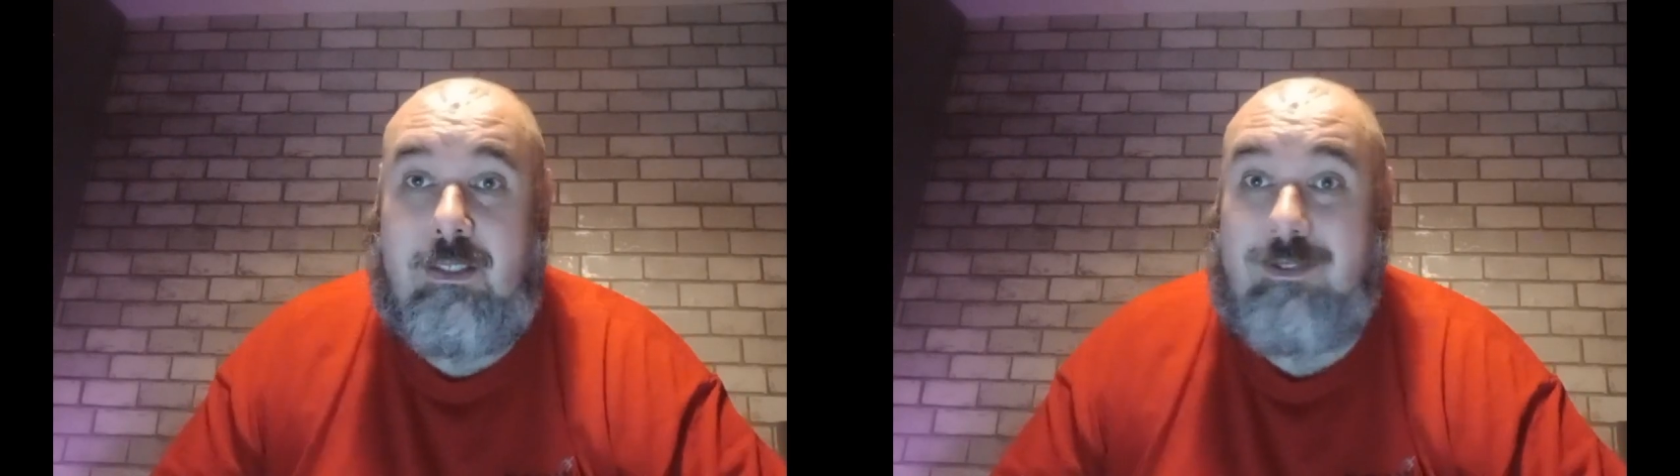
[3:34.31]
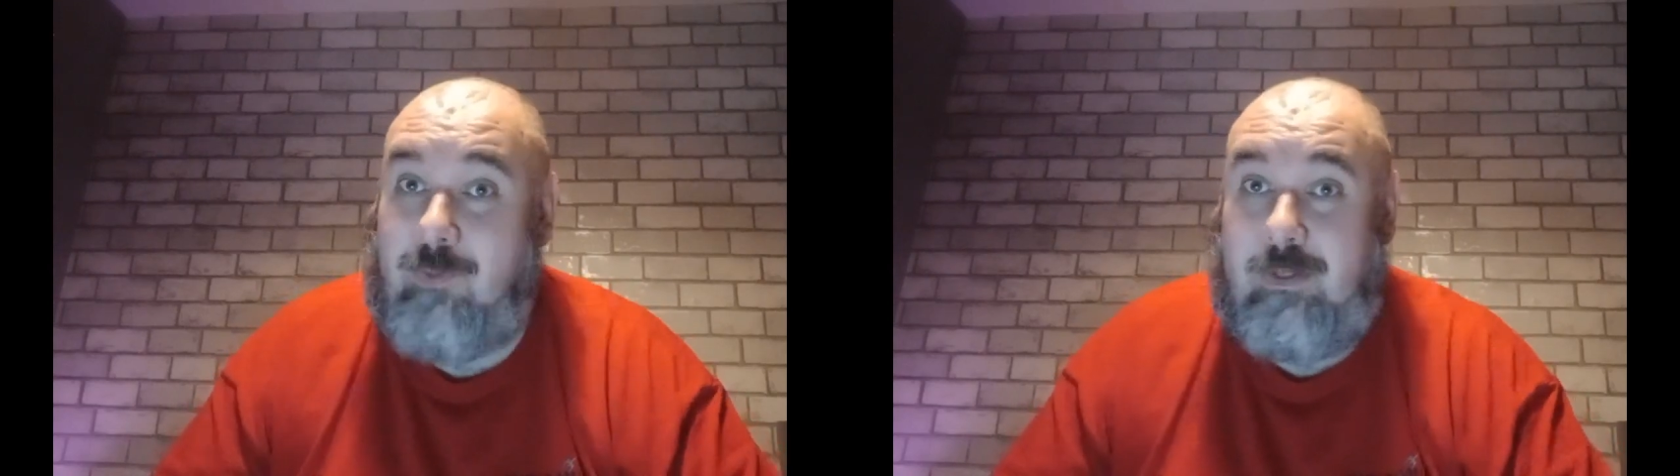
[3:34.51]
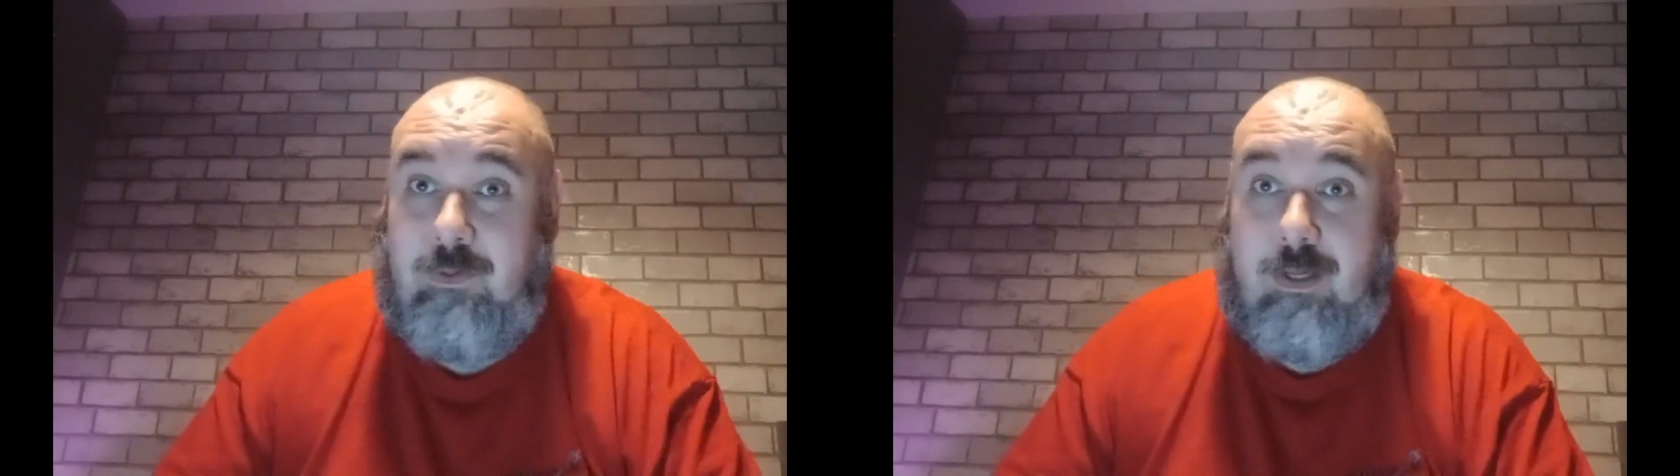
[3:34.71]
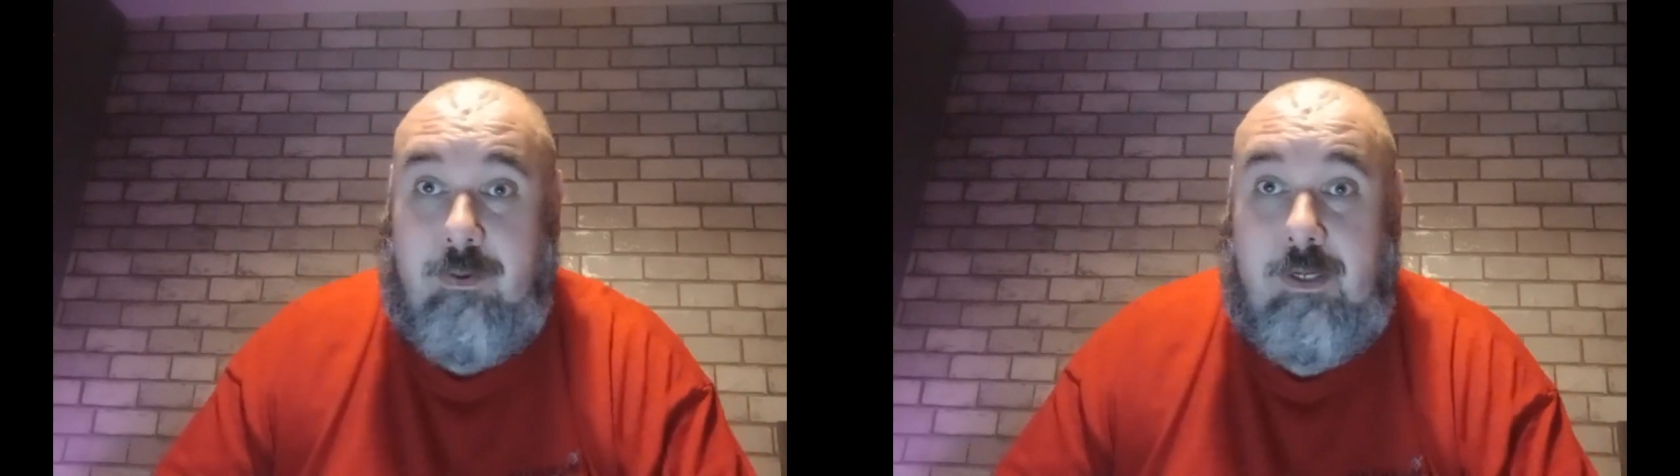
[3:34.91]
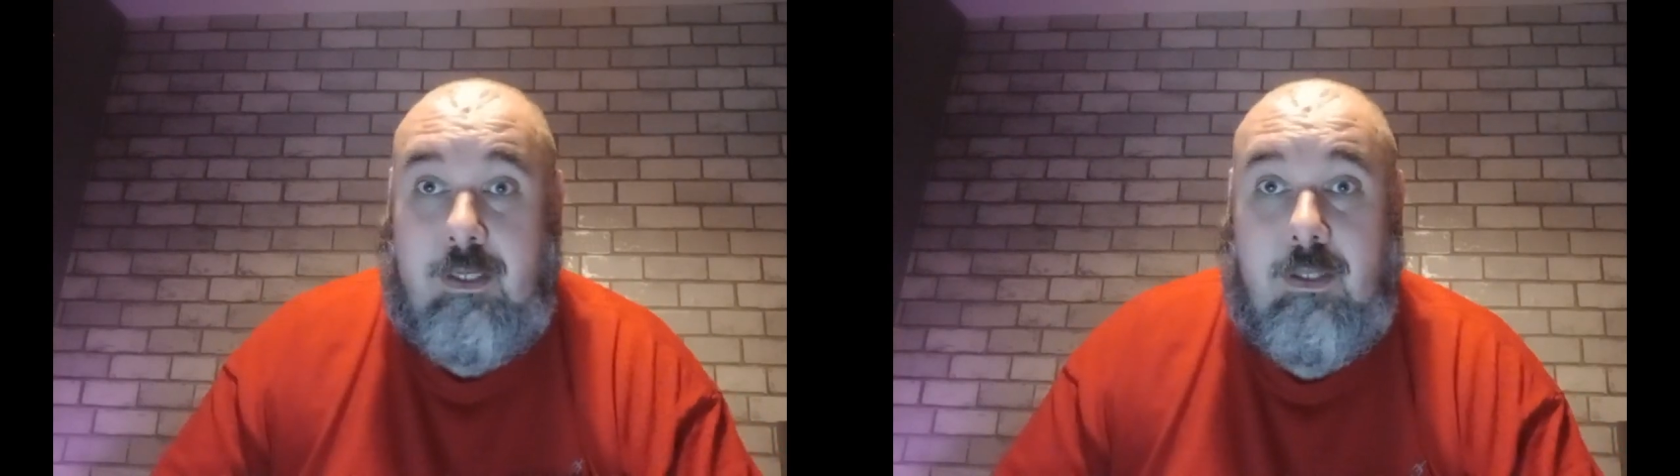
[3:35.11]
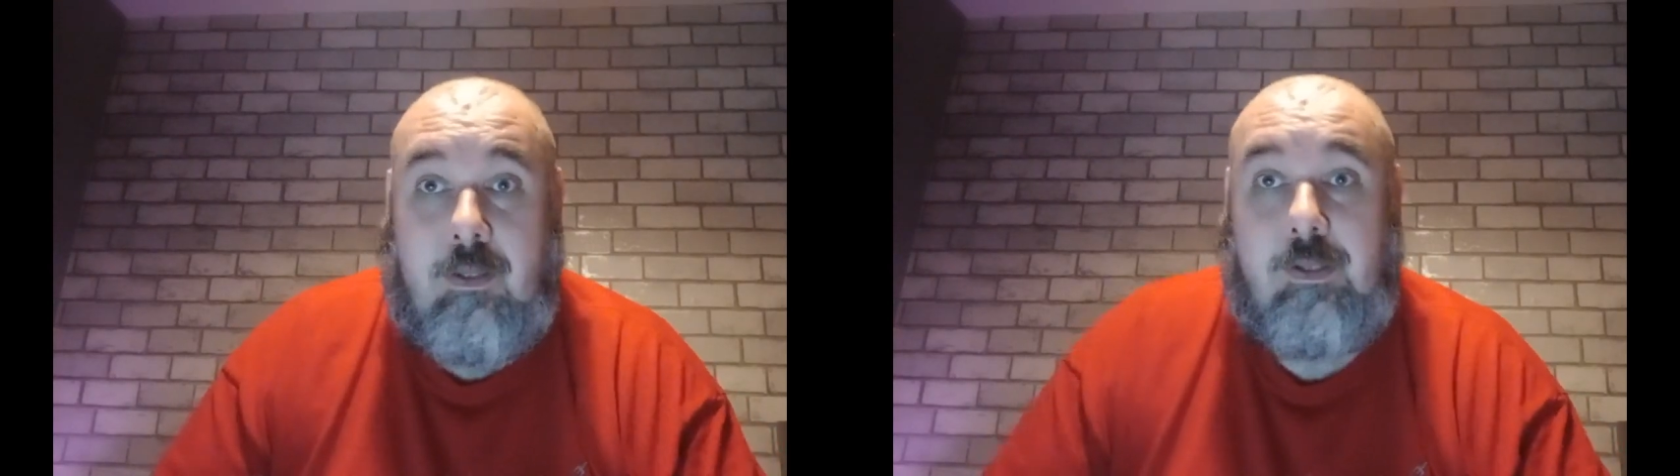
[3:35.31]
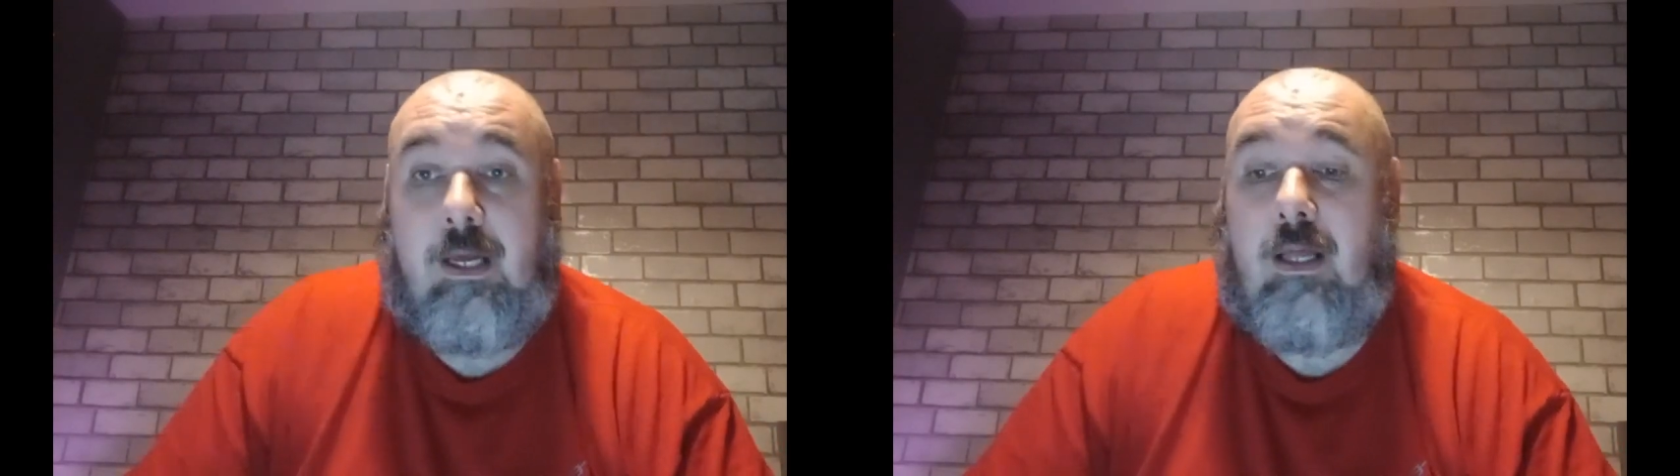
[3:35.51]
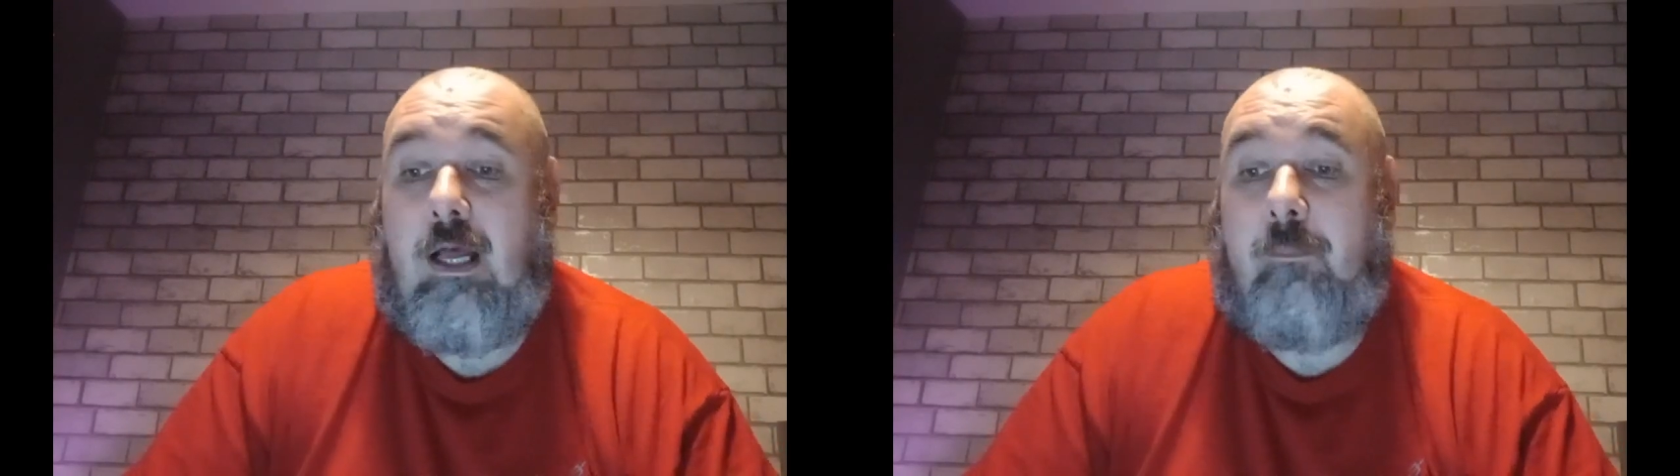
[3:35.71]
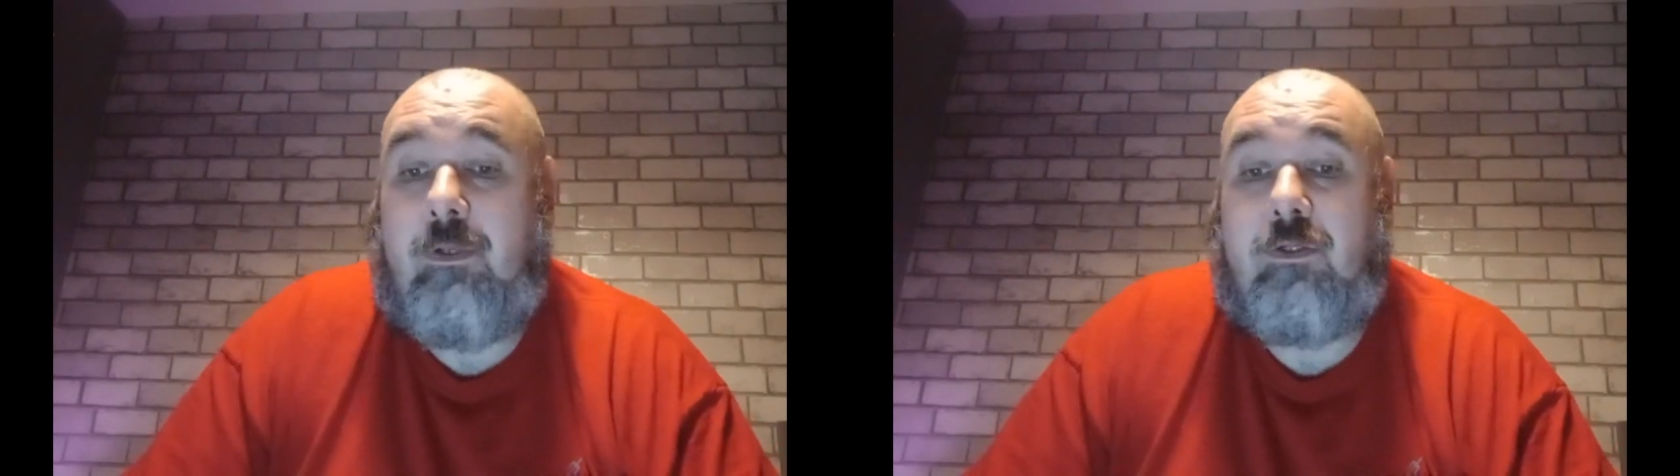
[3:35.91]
2023 that that'll happen.